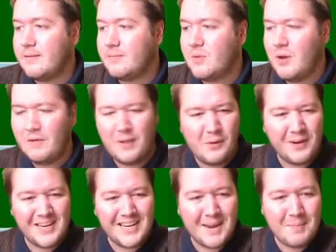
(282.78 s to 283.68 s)
Hopefully we
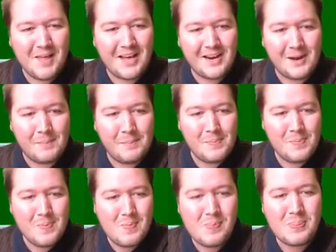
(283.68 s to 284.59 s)
can keep that up.
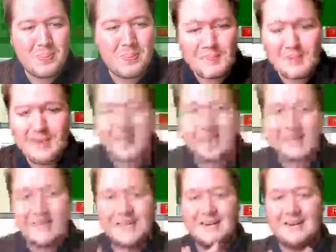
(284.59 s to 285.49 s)

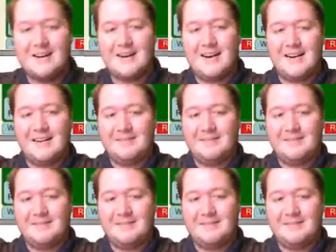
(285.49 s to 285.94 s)
All right.